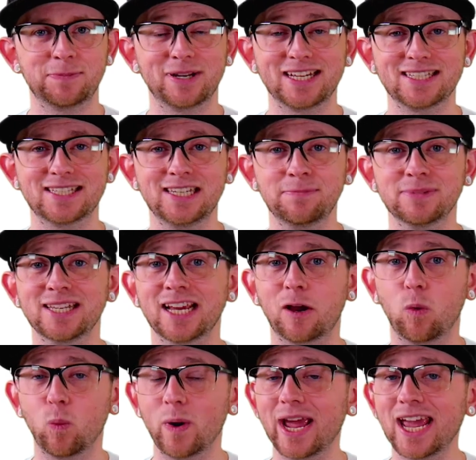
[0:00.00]
but it seems like
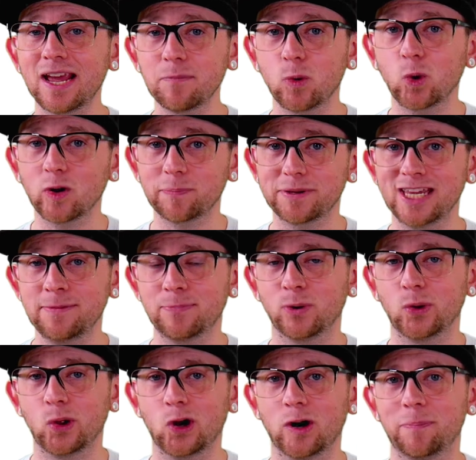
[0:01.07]
way more
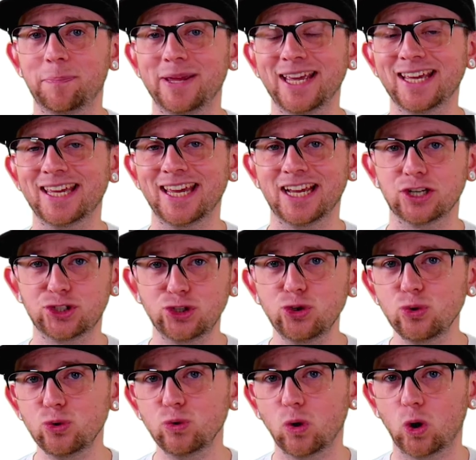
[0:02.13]
people are picking
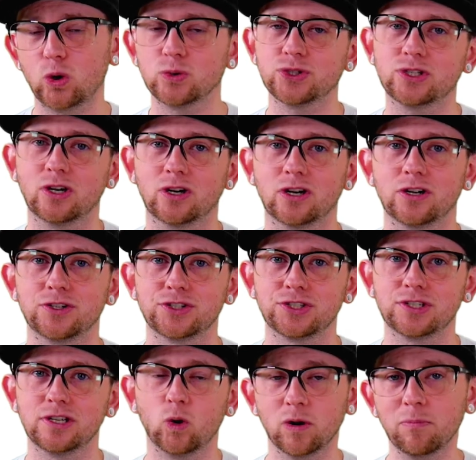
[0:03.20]
2
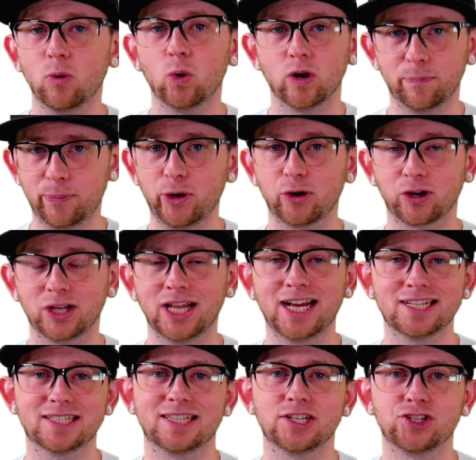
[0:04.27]
All-Stars or more per
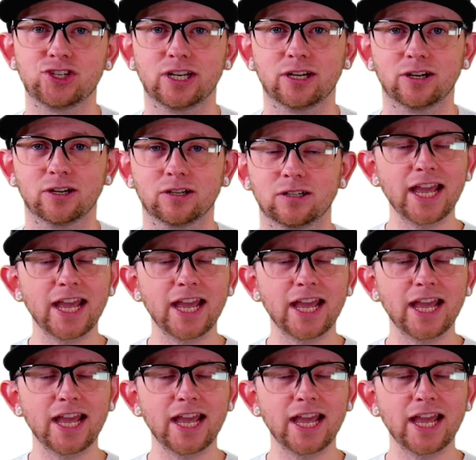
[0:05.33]
class this year.